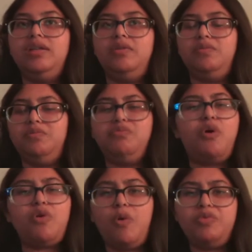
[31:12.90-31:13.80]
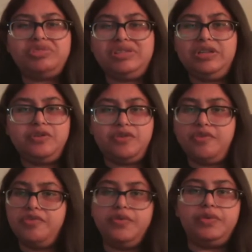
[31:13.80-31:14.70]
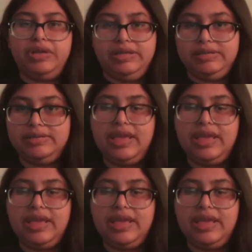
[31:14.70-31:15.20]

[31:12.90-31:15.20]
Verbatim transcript: mo- almost near their 30s